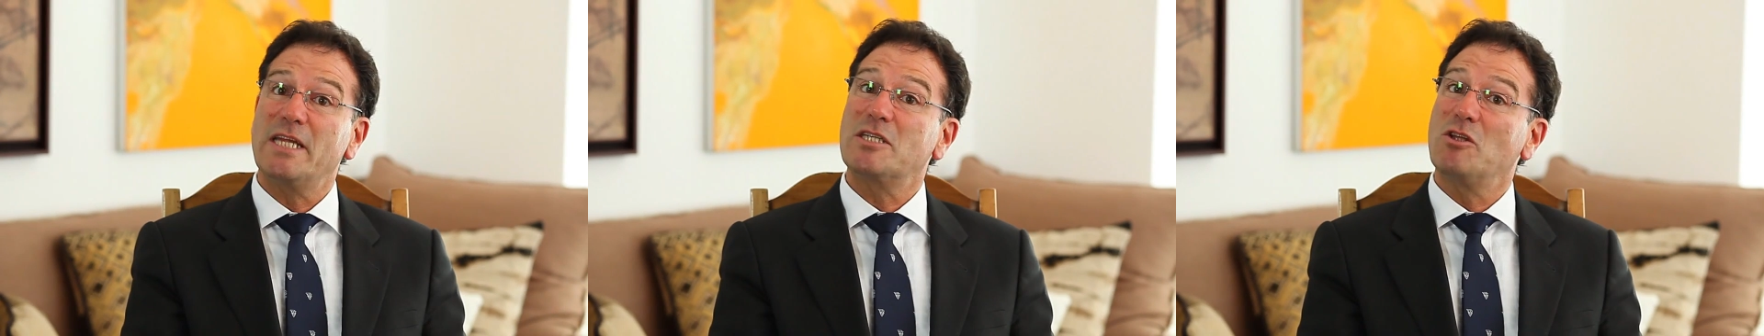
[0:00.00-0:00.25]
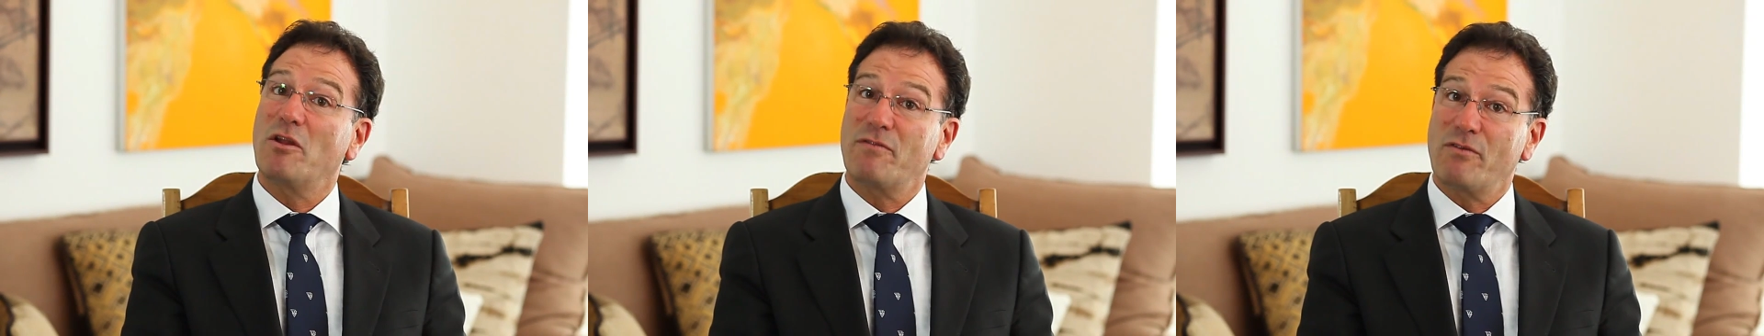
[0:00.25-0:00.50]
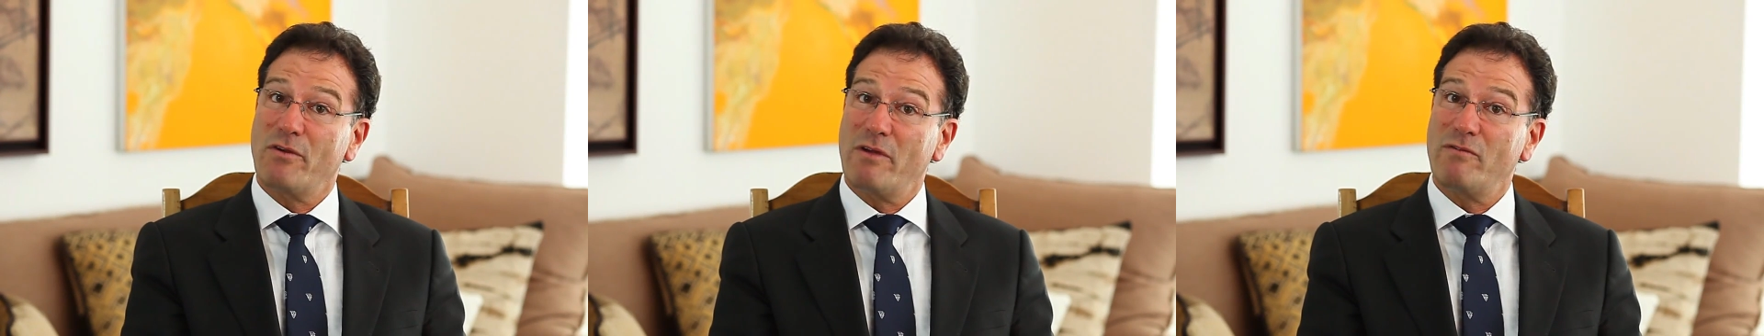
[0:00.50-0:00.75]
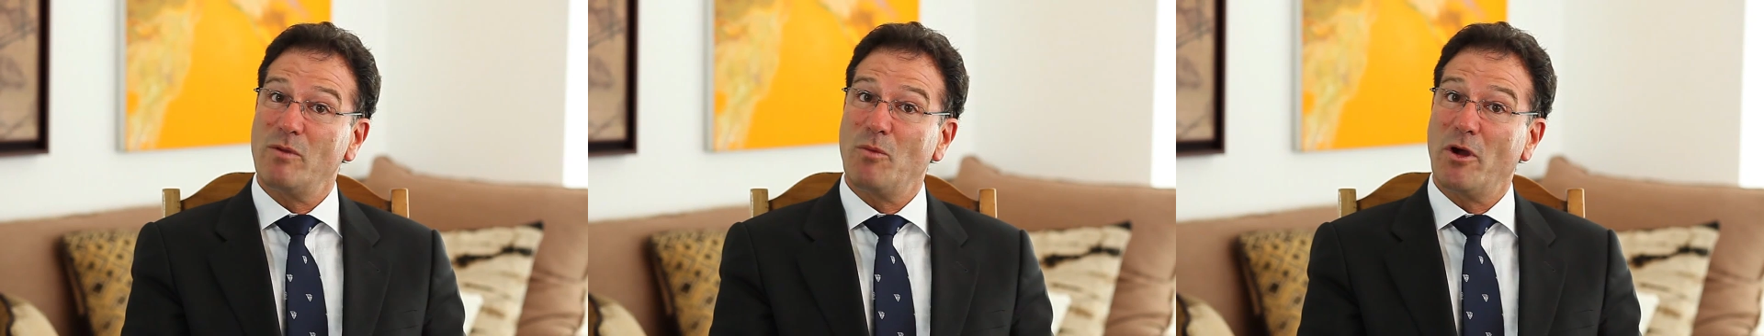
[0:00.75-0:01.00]
it's not for
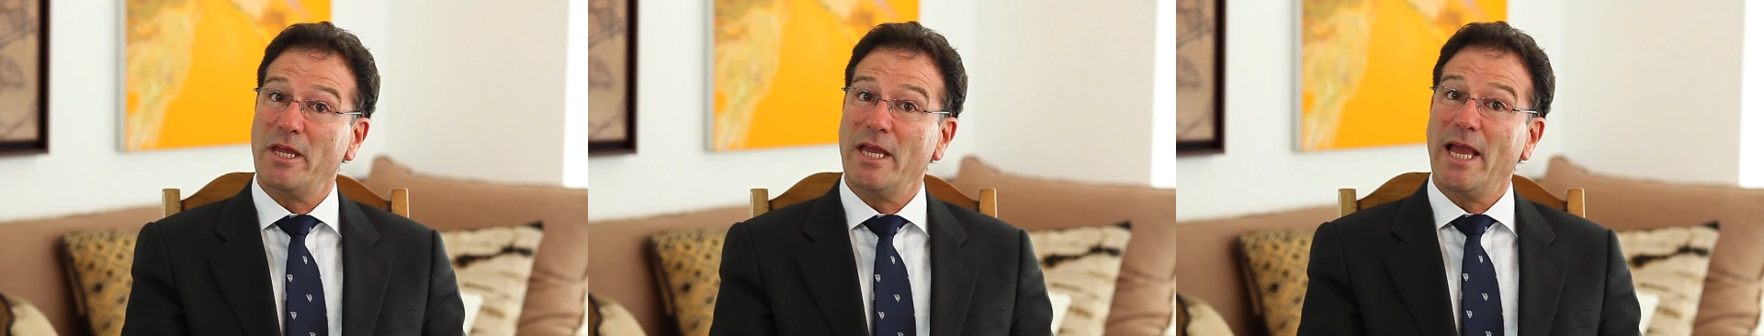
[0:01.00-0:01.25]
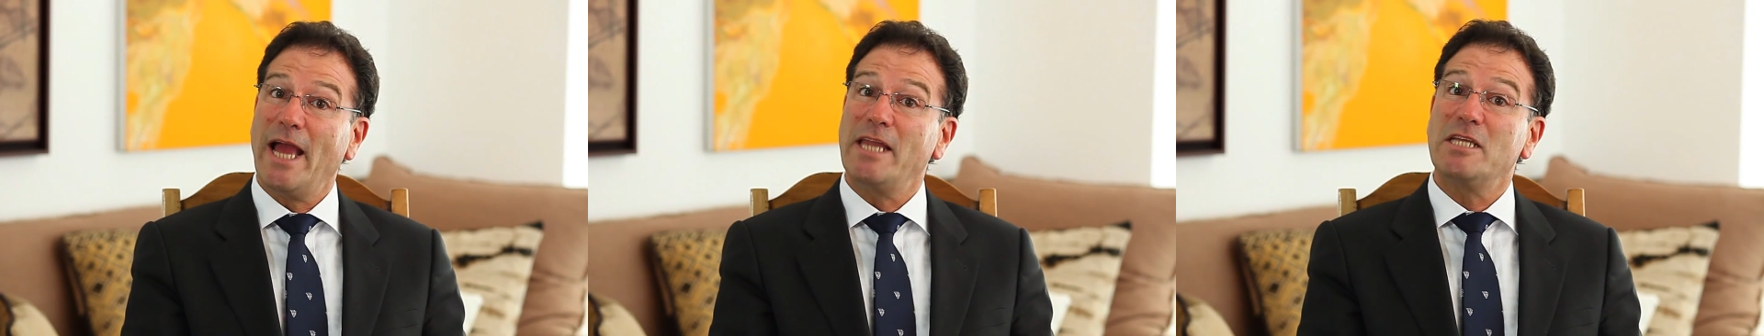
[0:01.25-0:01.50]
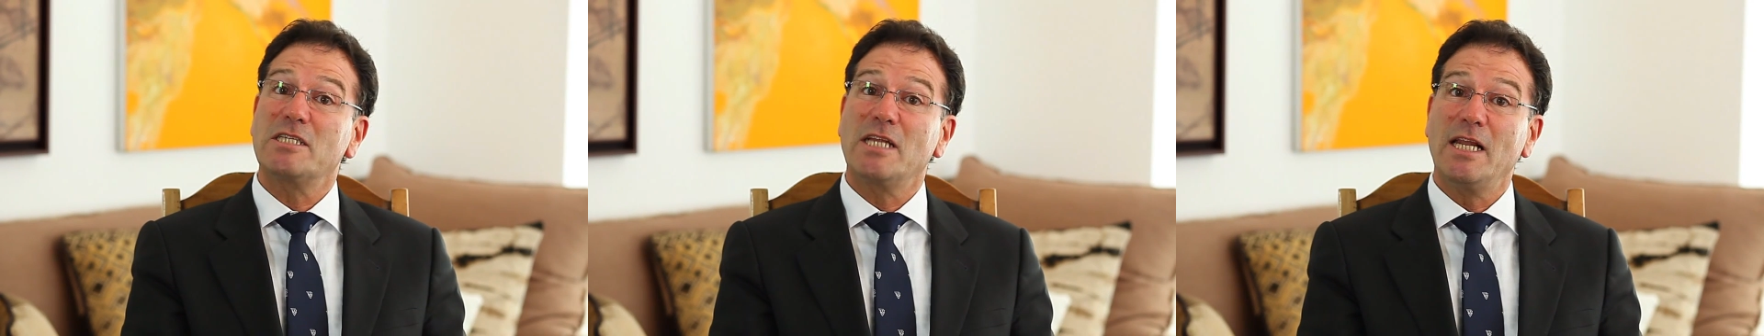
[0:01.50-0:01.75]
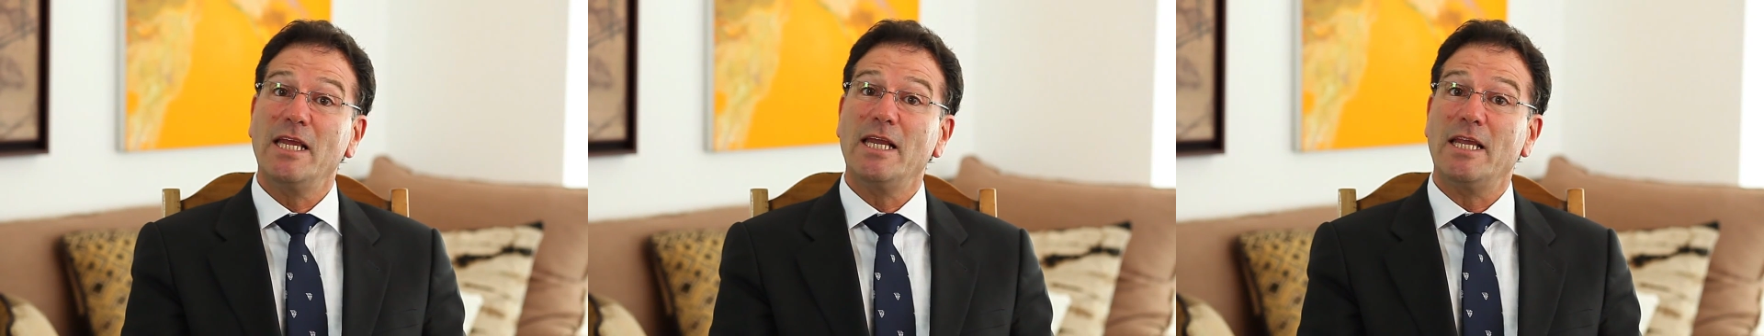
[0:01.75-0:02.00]
everybody, and it's
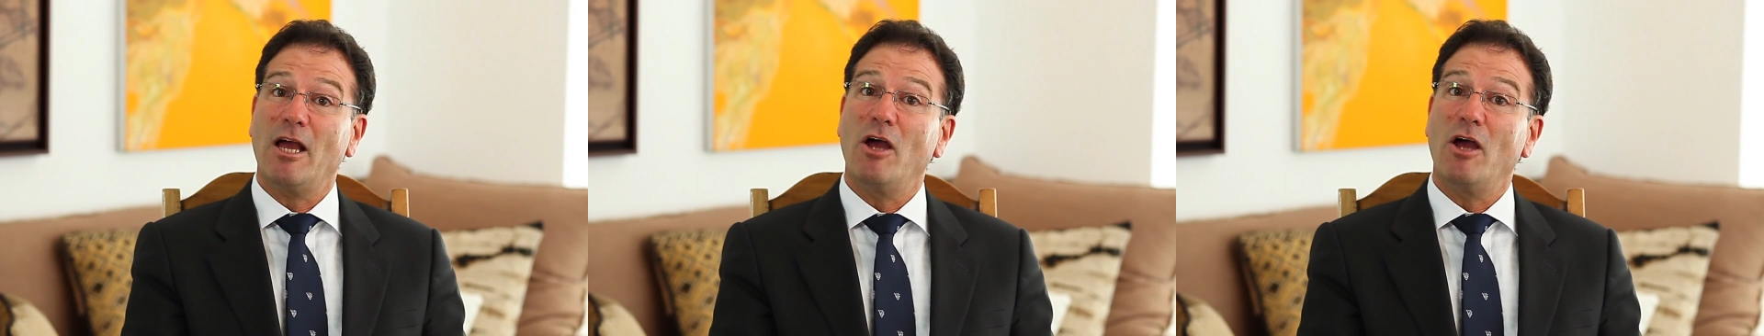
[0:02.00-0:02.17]
clearly